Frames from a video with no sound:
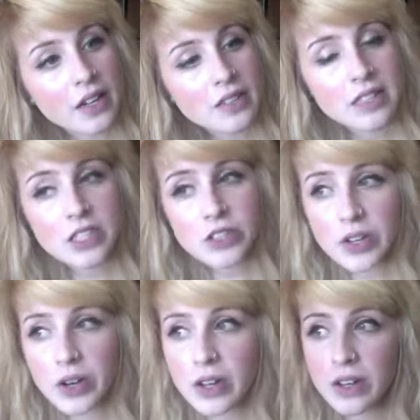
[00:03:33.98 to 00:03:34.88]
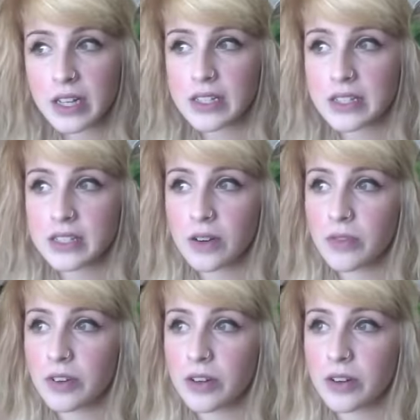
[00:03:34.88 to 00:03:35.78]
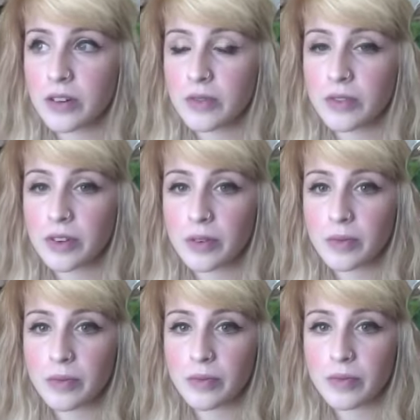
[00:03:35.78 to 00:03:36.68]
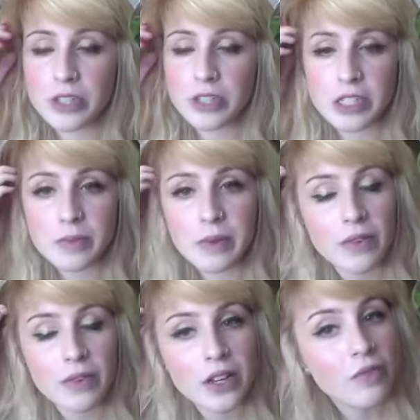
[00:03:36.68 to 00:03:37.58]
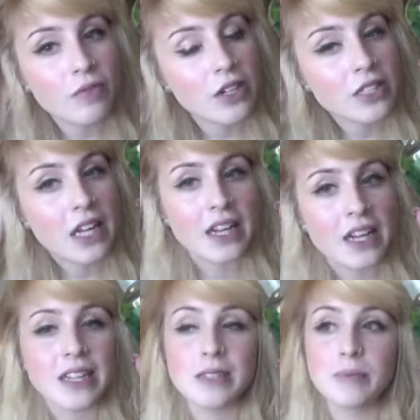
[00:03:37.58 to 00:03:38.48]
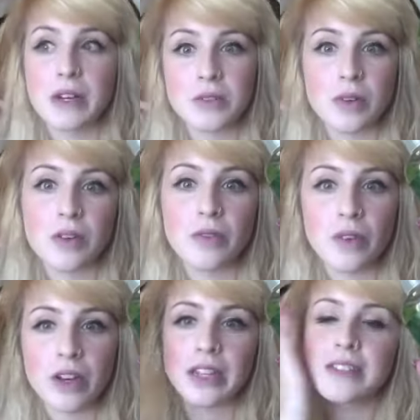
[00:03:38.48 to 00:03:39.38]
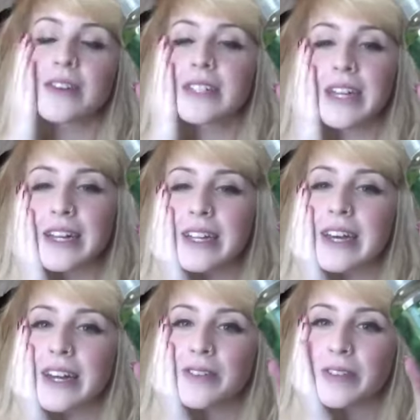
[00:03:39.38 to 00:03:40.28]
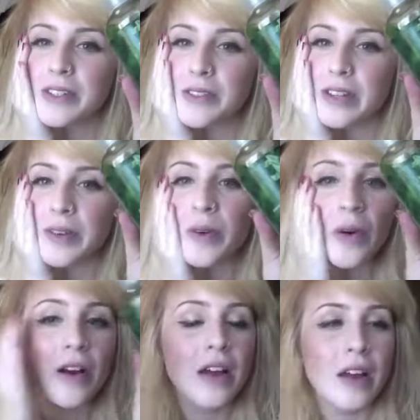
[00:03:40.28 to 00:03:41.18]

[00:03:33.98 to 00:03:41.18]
tea tree oil is known for just being really good for your skin, and it smells wonderful, and it's all tingly, and it feels really cool.